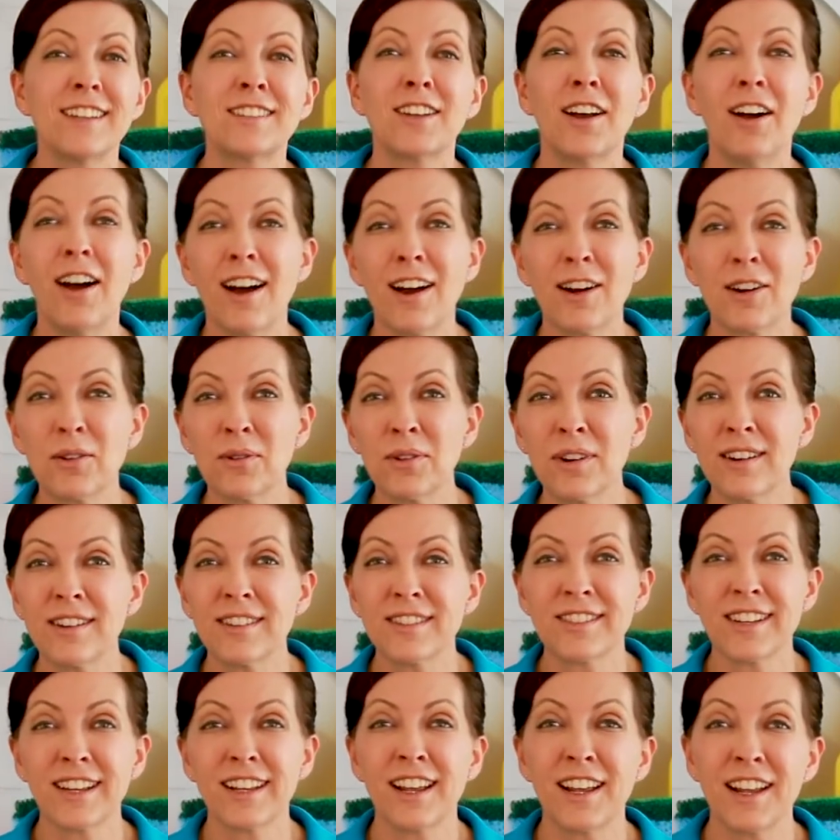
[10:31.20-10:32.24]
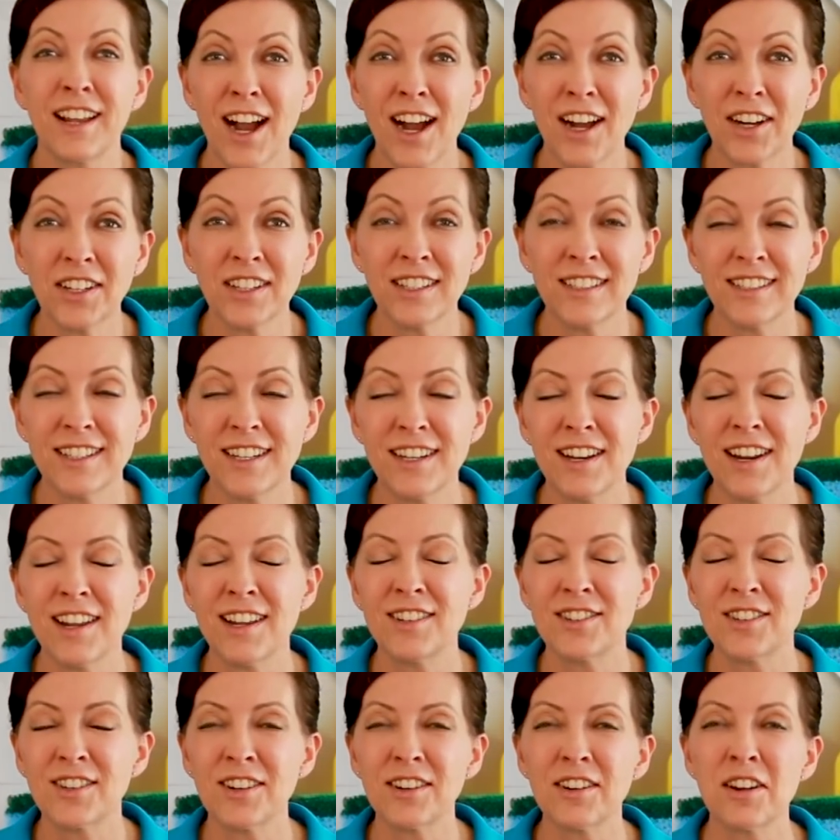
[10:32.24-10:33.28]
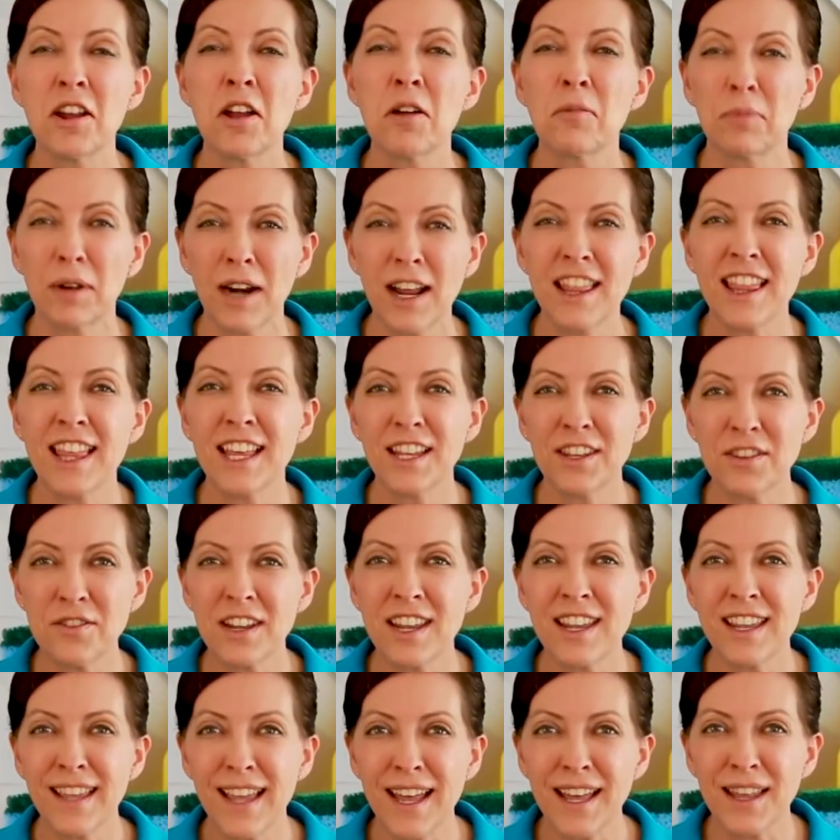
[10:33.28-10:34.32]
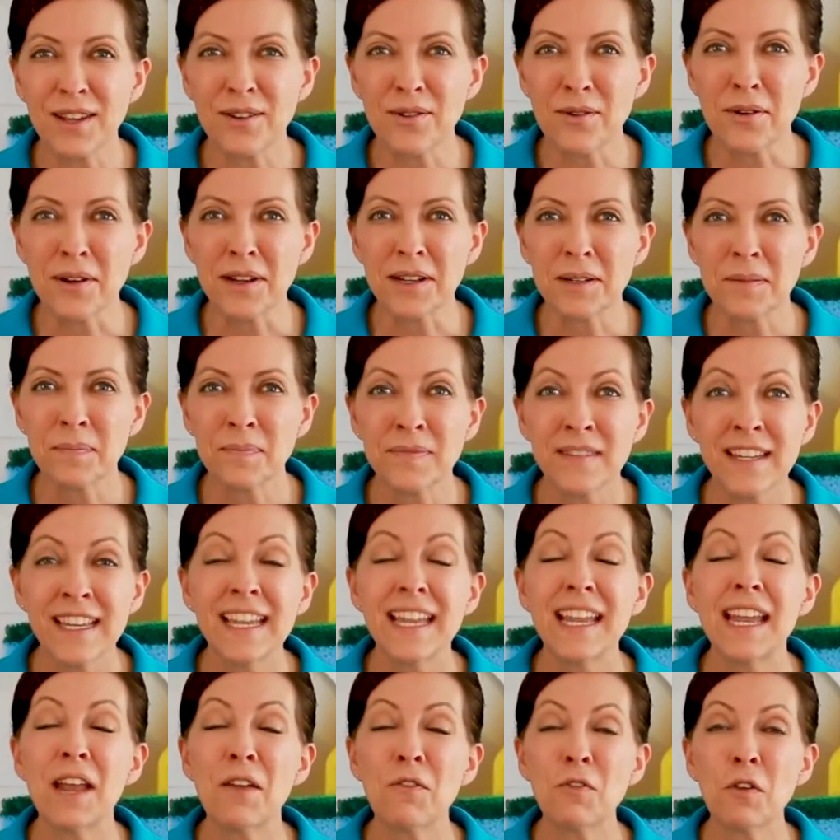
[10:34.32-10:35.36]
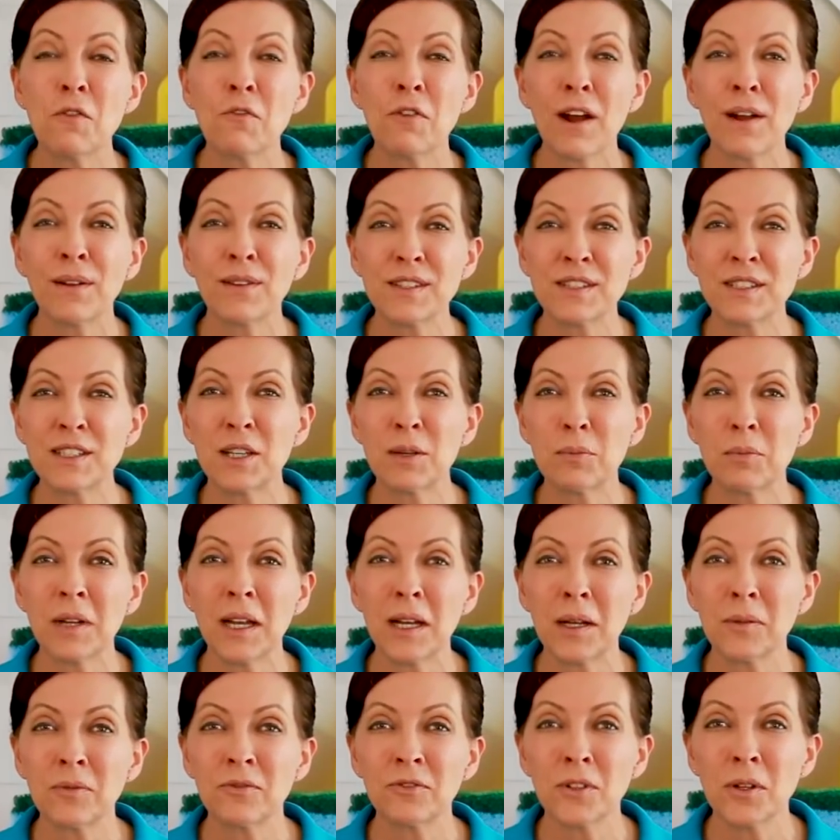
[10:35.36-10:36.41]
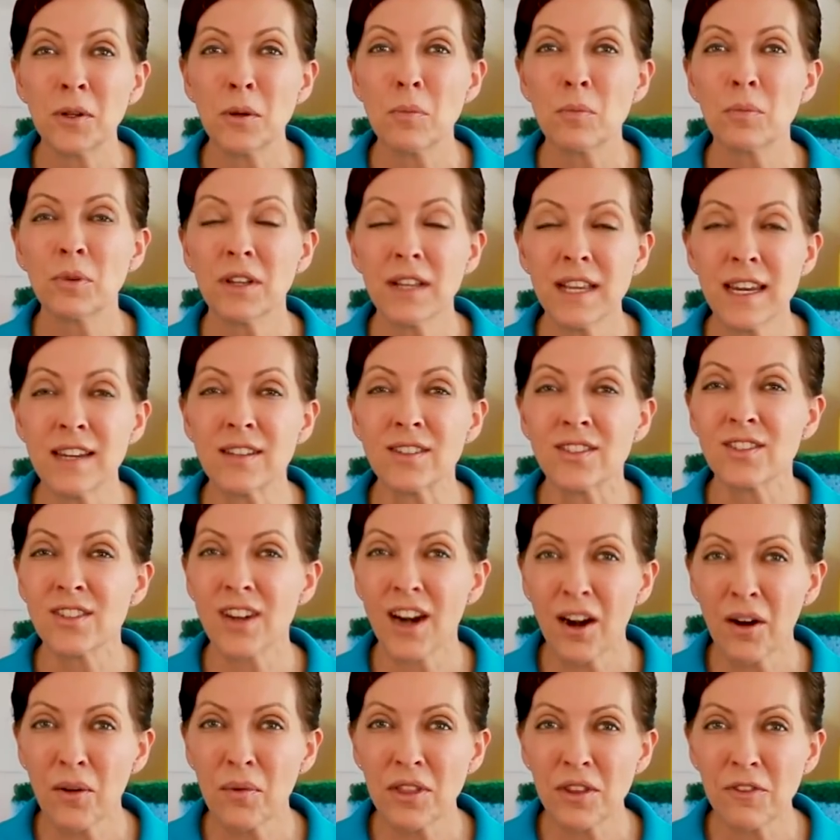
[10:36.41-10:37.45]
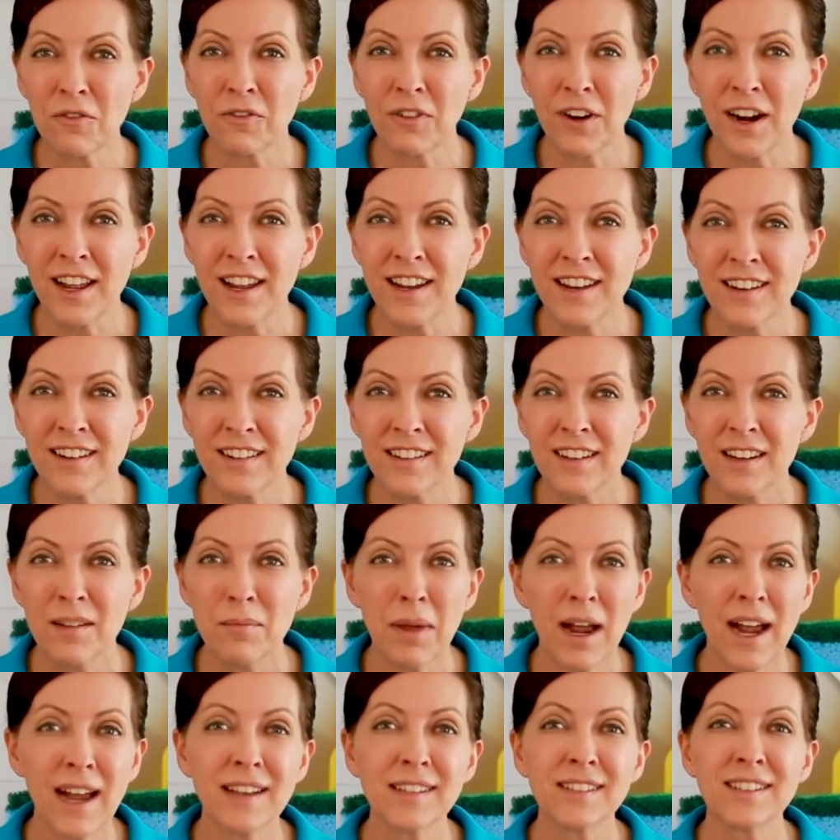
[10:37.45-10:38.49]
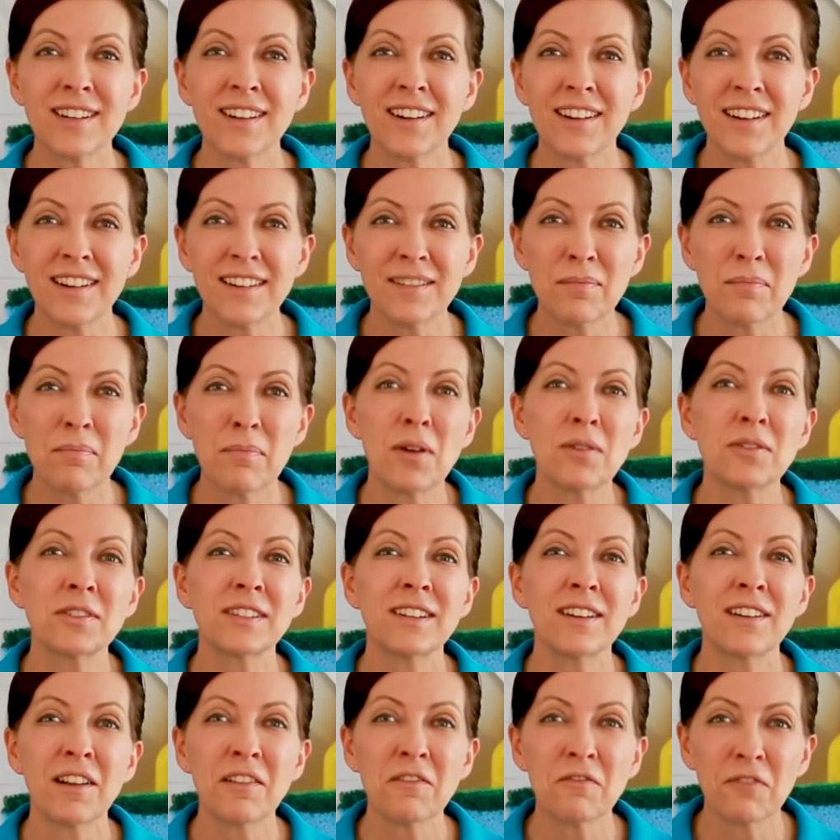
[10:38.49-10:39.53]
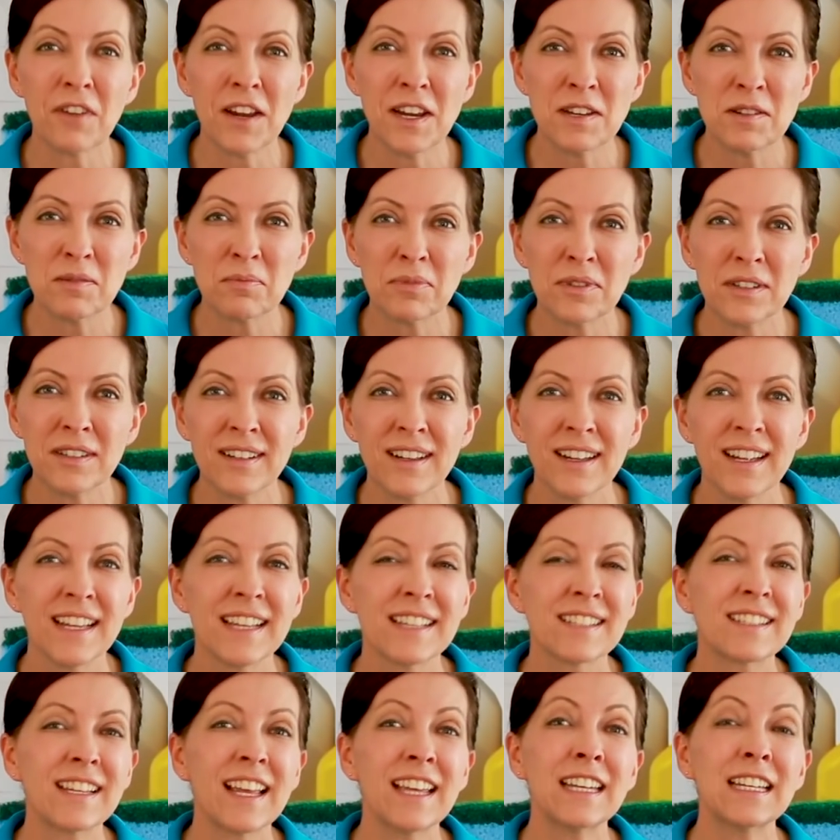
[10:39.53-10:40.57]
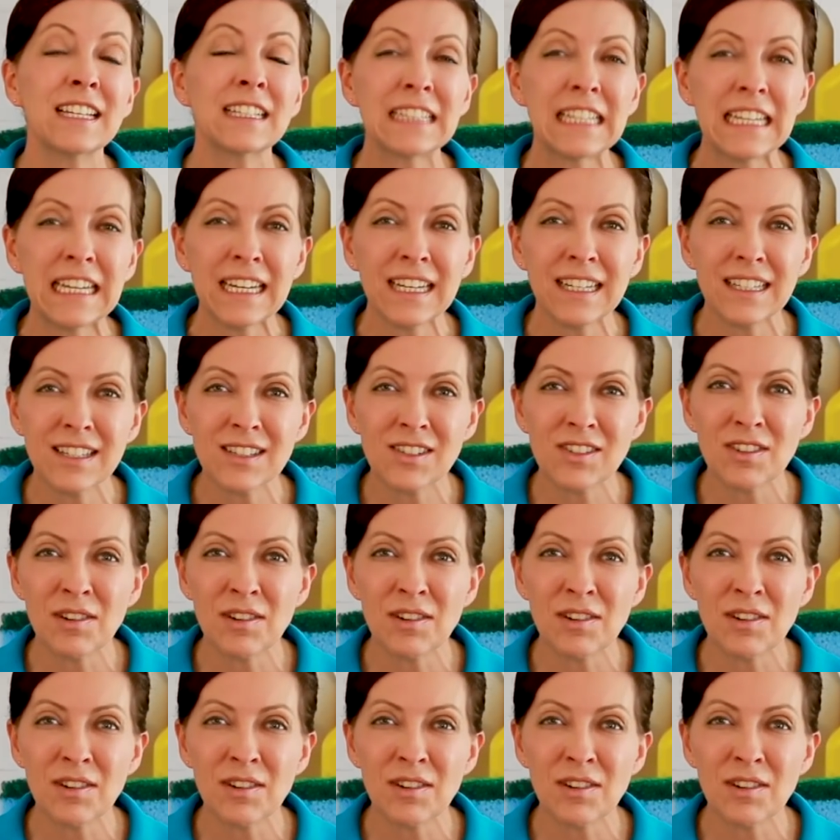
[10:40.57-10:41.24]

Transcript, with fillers: It's awkward, it's like a gawky teenager, but I think you can get through it. If you found this tip helpful, please share it with a friend, pass it on, post it on Facebook, send a link to